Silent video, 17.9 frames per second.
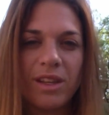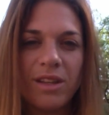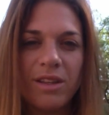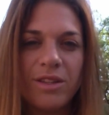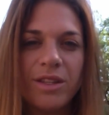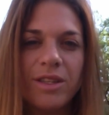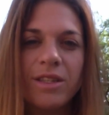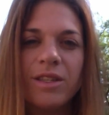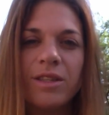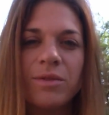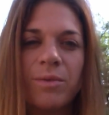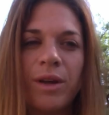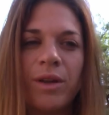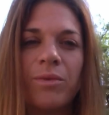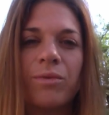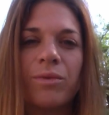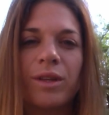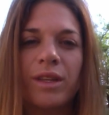So this is
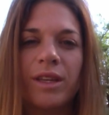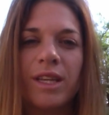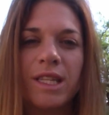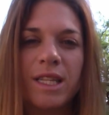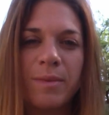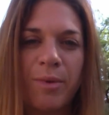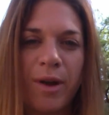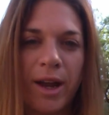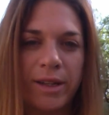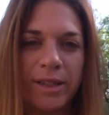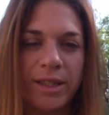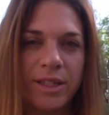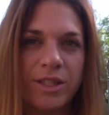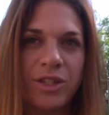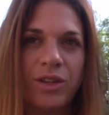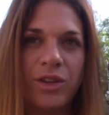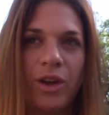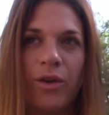one really easy
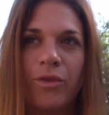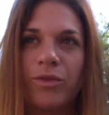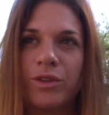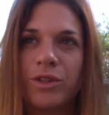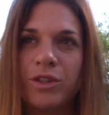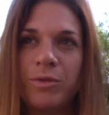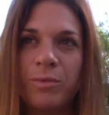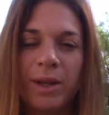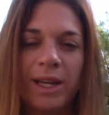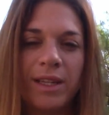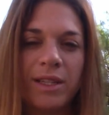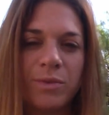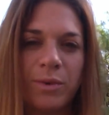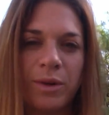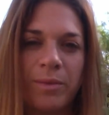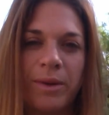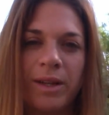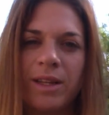practice. You can go for 2 minutes,
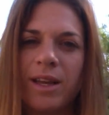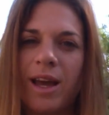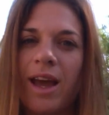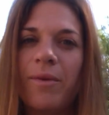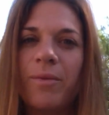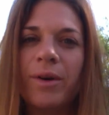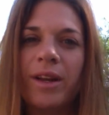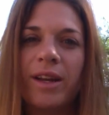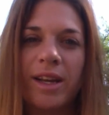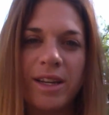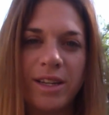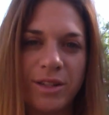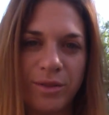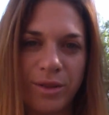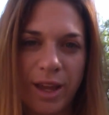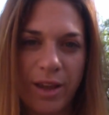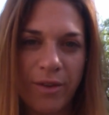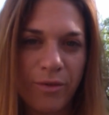1 minute. What did I
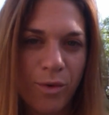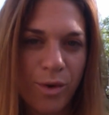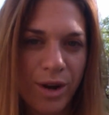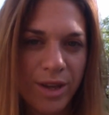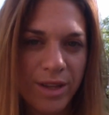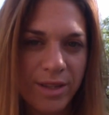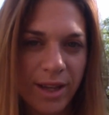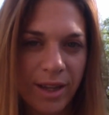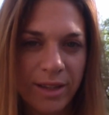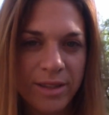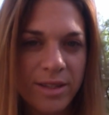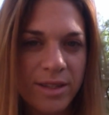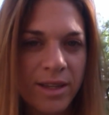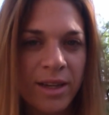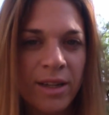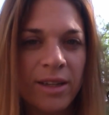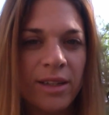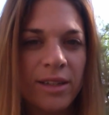do? Like 40 seconds
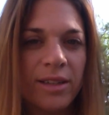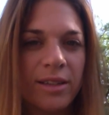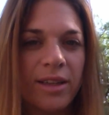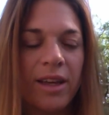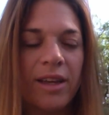there.